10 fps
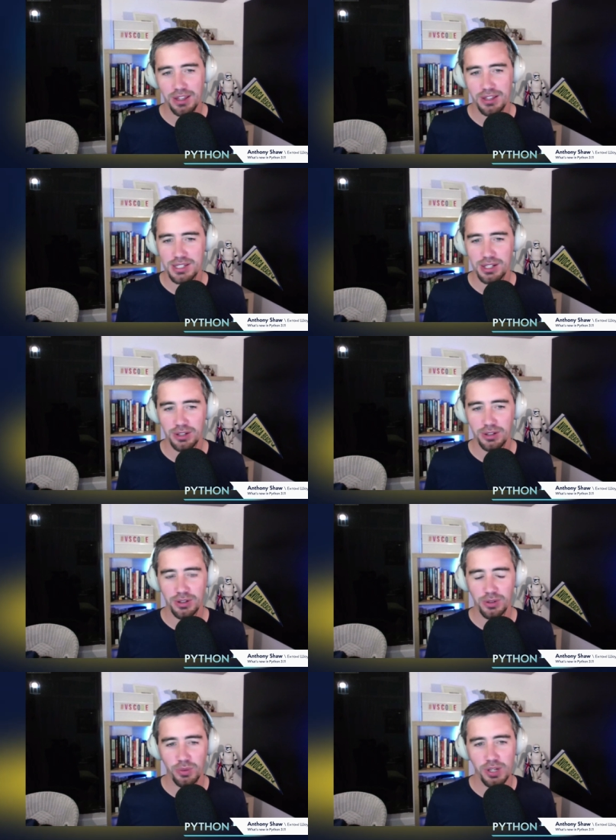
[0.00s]
So
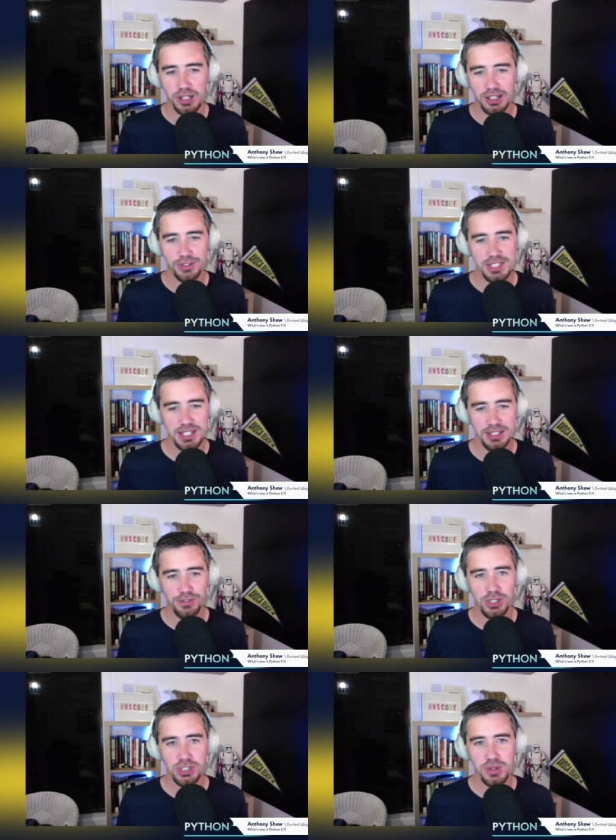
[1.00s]
what I'd love to see in the
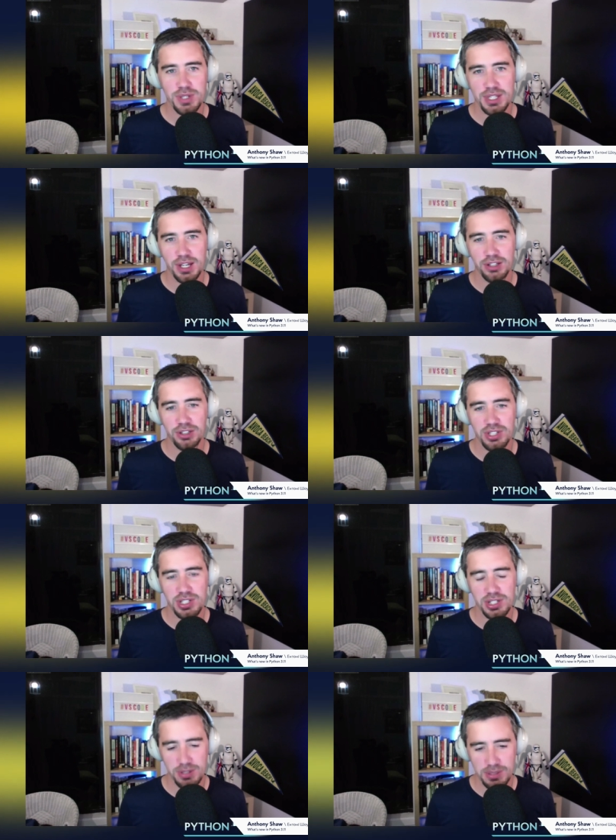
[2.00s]
future is that I can just
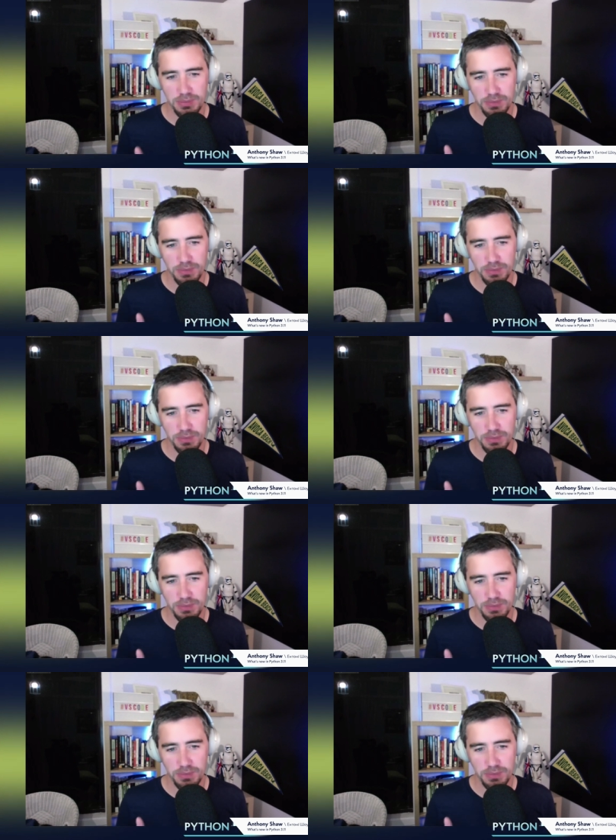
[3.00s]
use